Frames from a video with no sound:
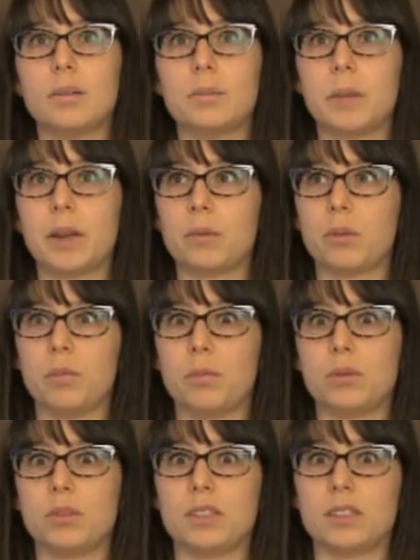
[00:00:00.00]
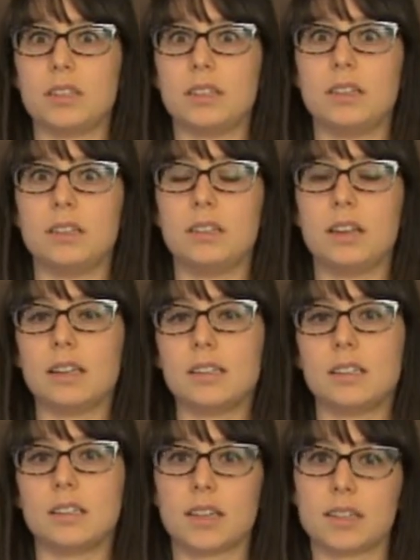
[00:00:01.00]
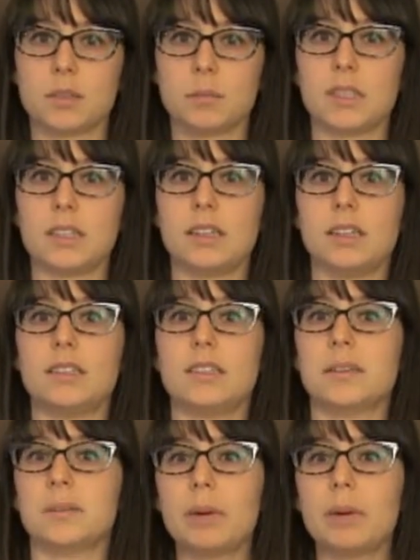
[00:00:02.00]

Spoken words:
made with mostly nuts and sesame seeds.